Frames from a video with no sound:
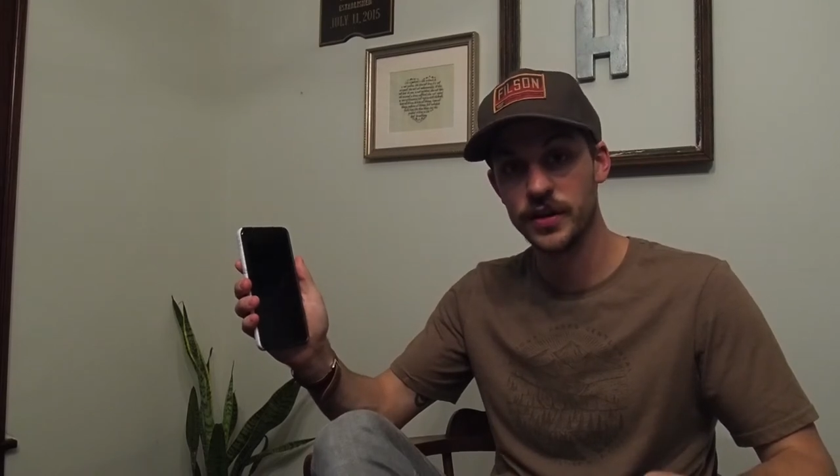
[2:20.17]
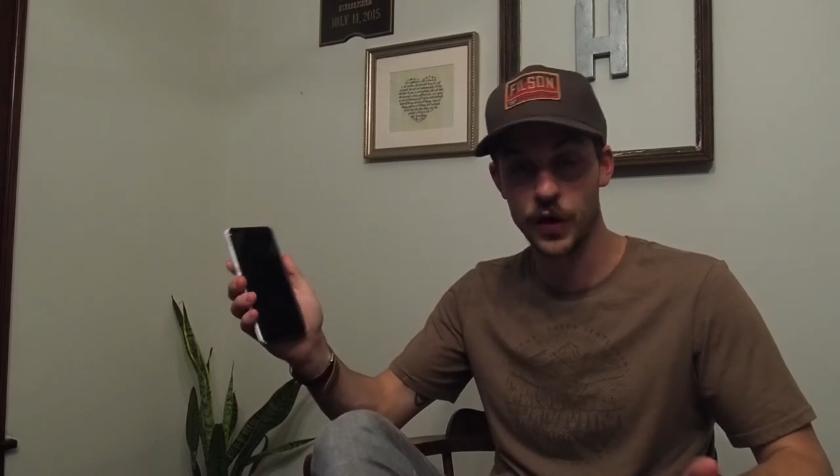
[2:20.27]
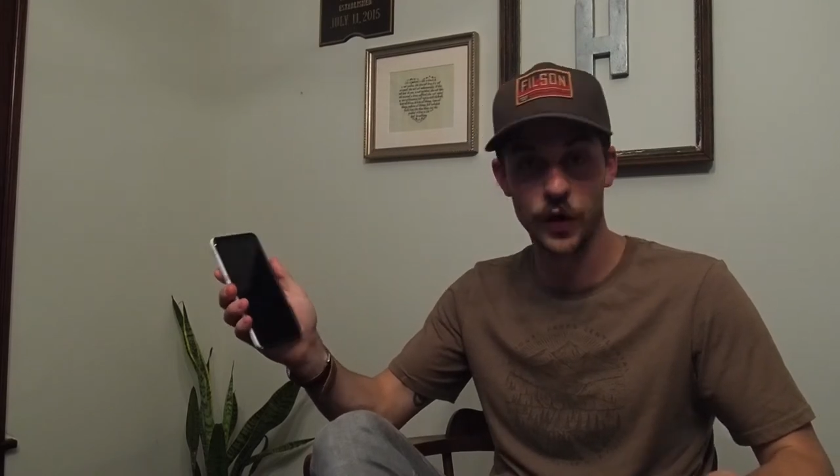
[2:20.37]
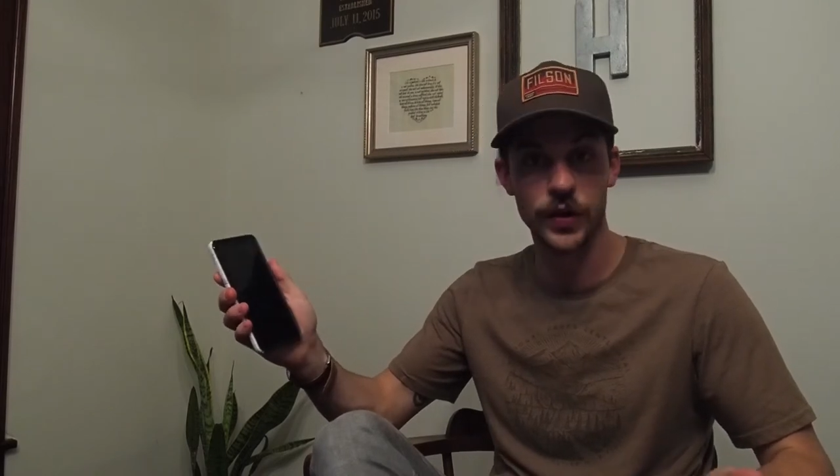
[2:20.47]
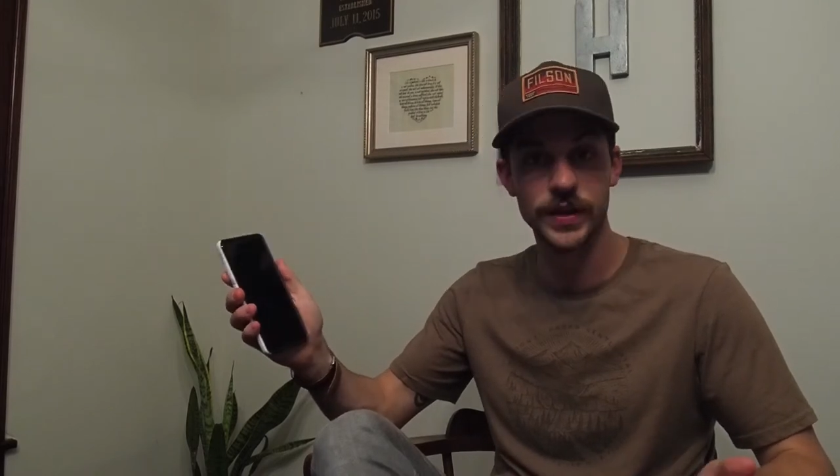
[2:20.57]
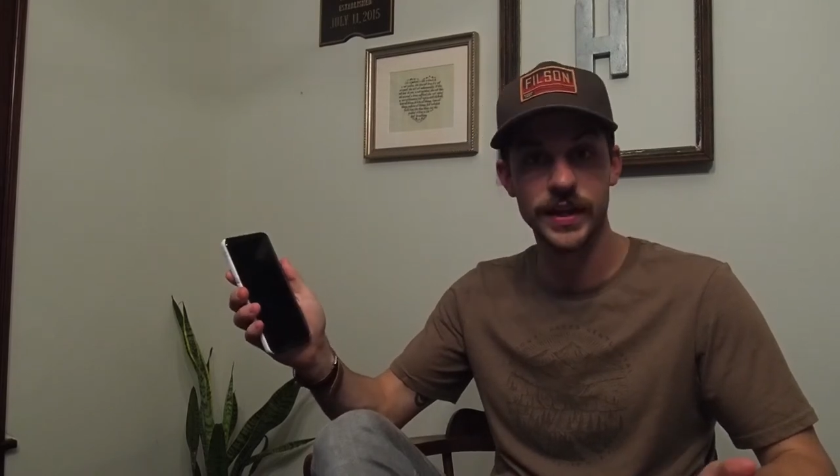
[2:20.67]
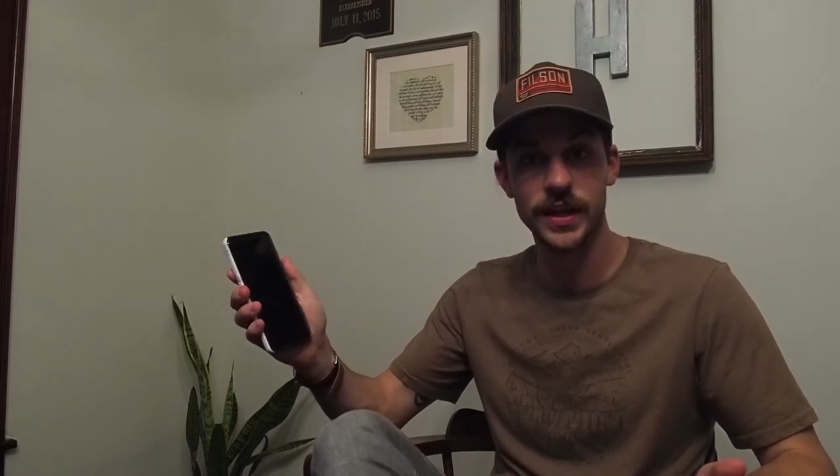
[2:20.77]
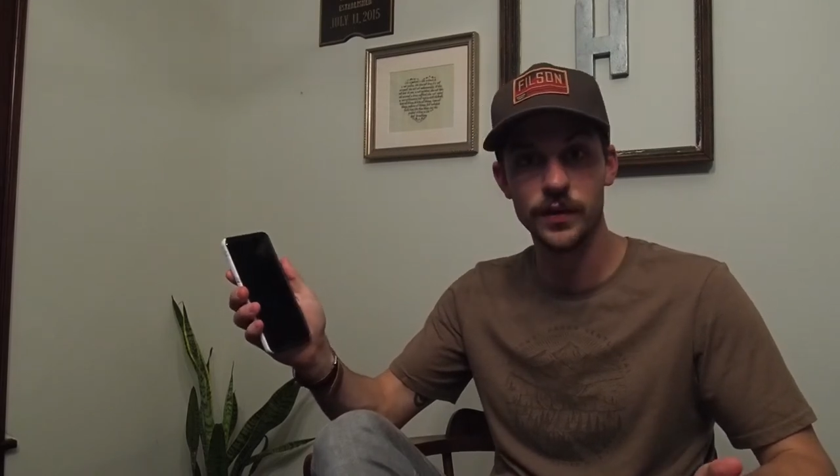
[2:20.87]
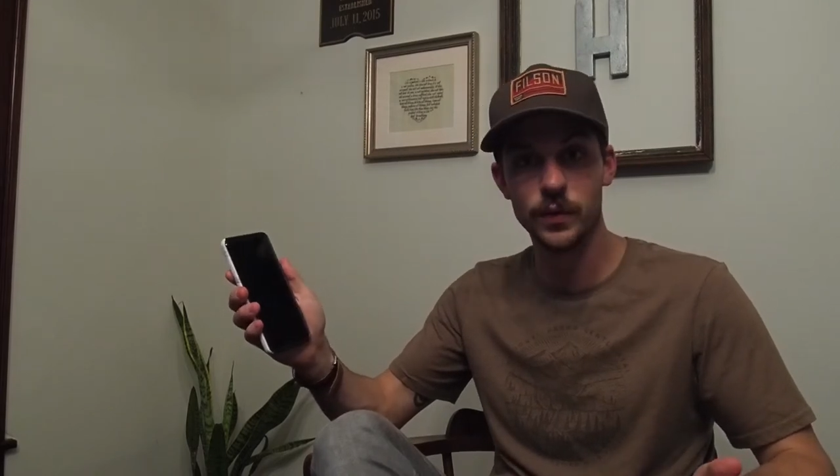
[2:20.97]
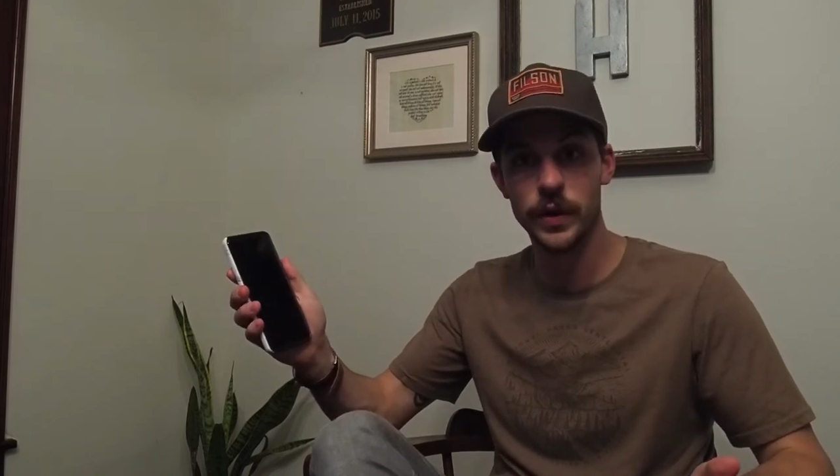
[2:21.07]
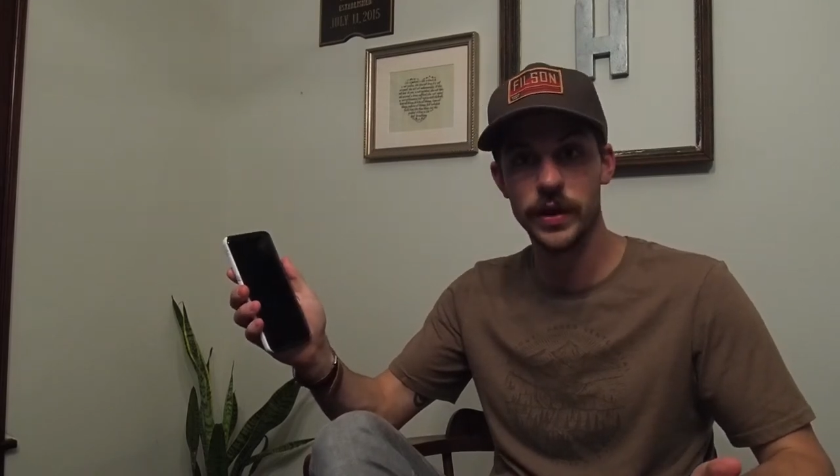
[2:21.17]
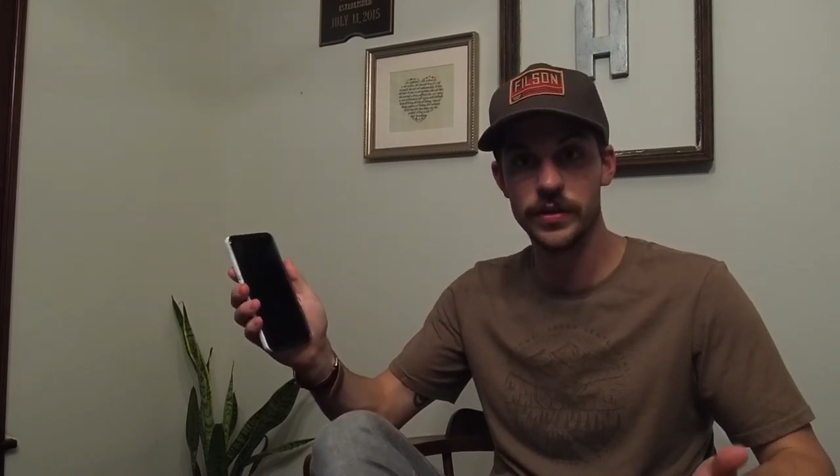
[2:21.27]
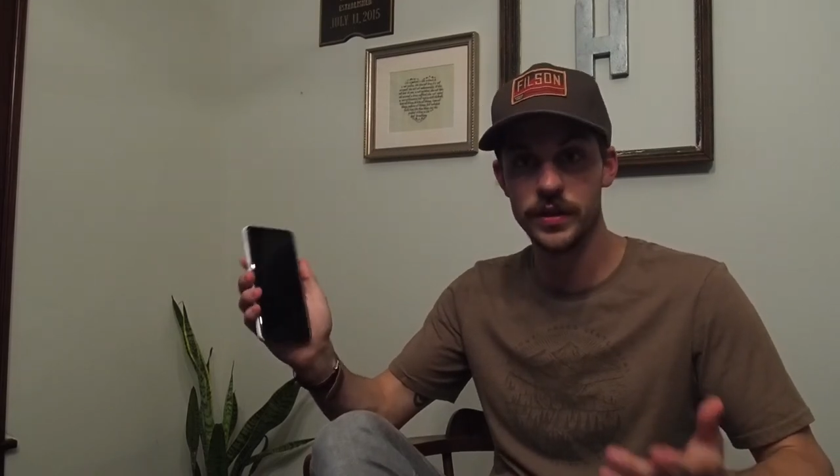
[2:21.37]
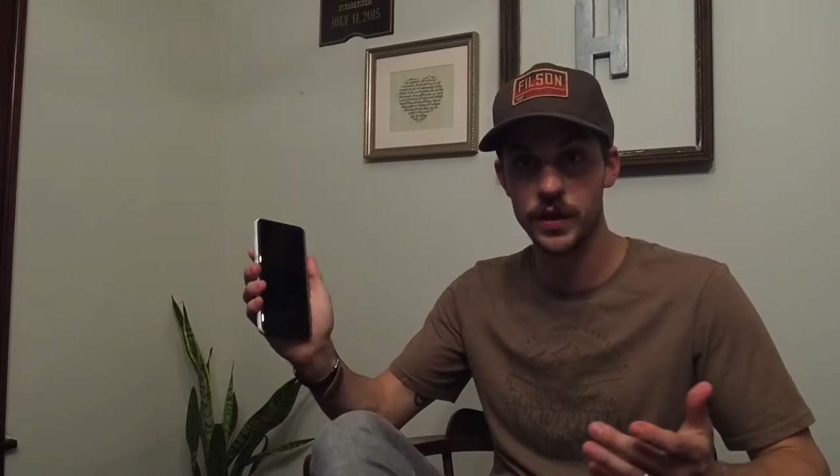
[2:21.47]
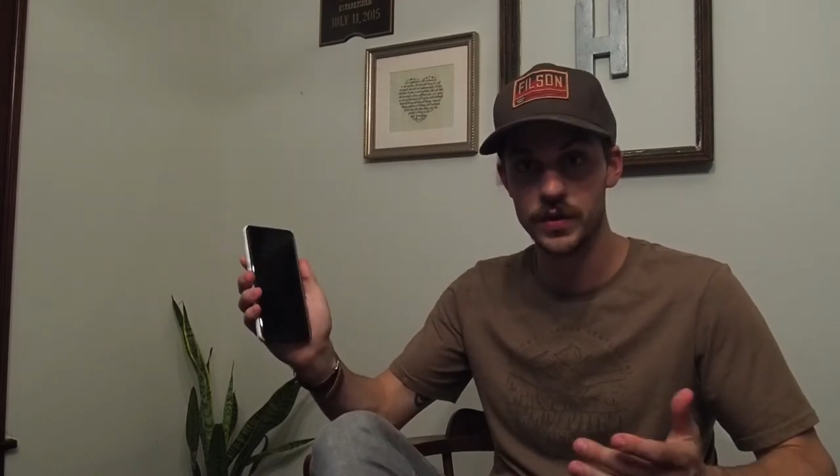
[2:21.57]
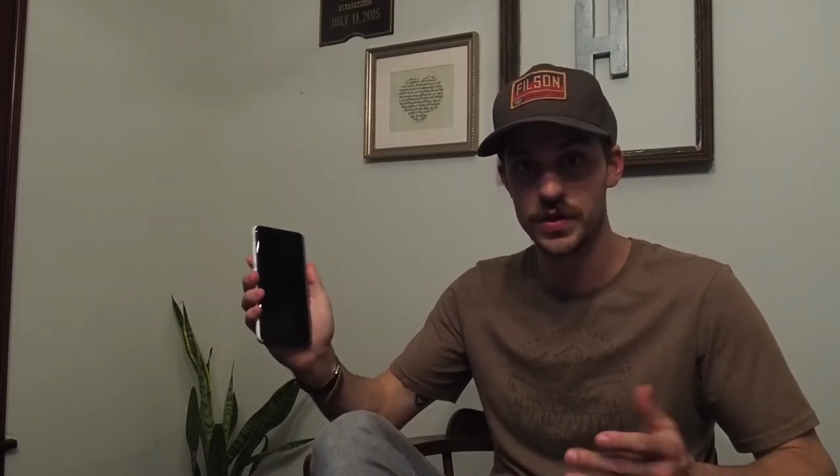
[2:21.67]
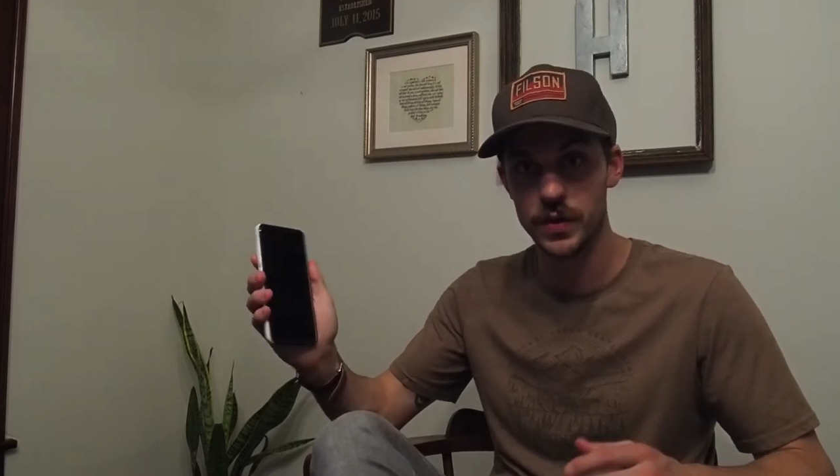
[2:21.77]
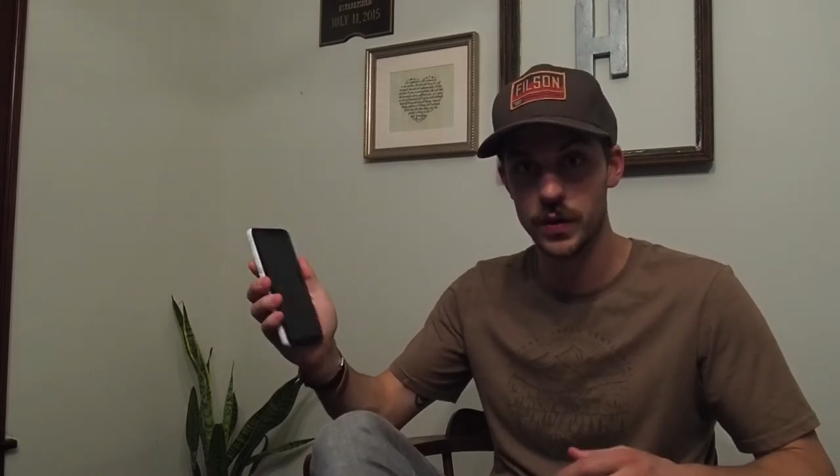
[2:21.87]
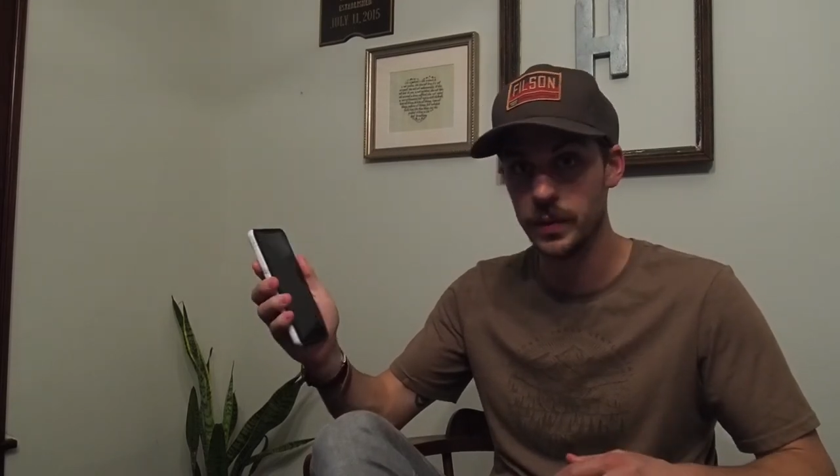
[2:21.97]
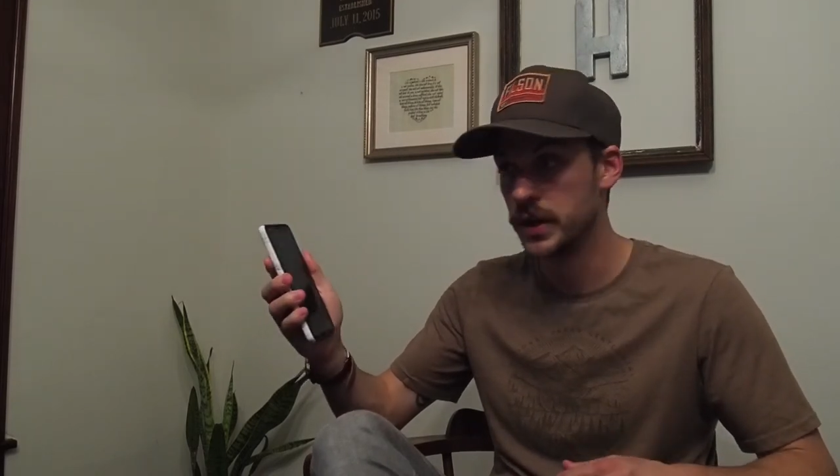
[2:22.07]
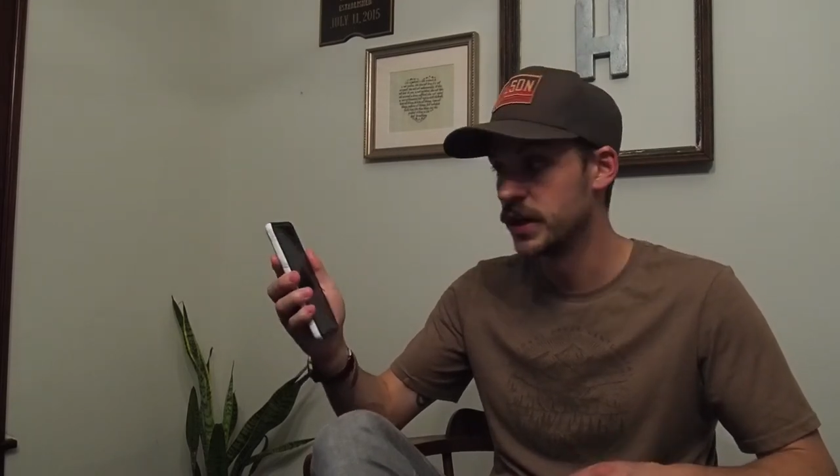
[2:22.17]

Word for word: currently with YouTube.